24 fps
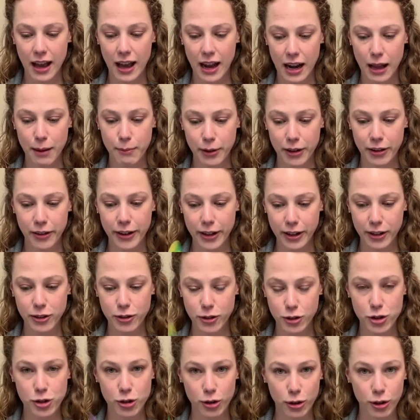And I'm going
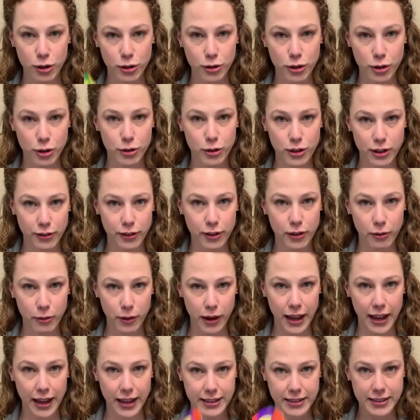to show you 2 different
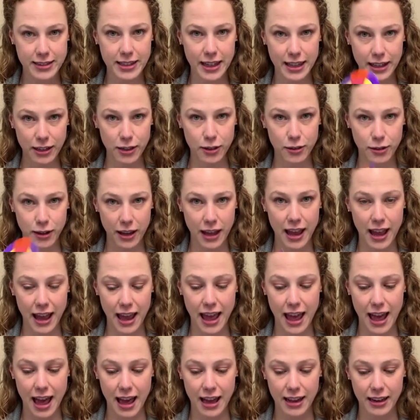ways that you
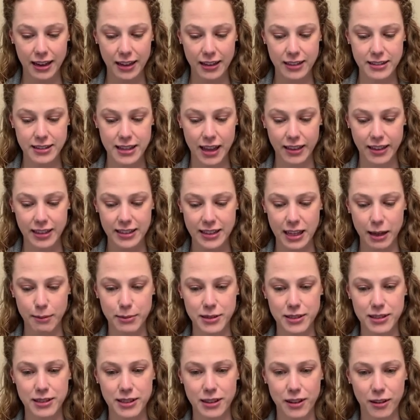can set these up.
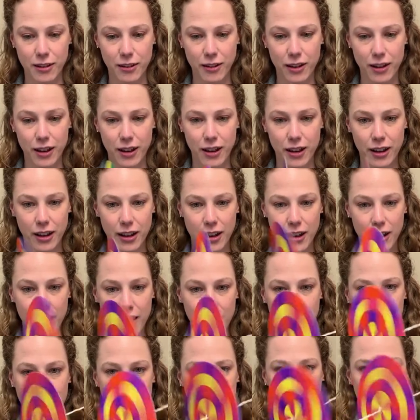So
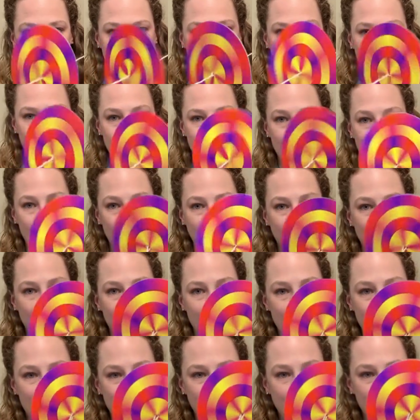look at how
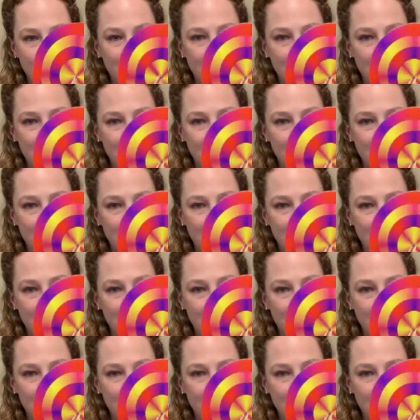that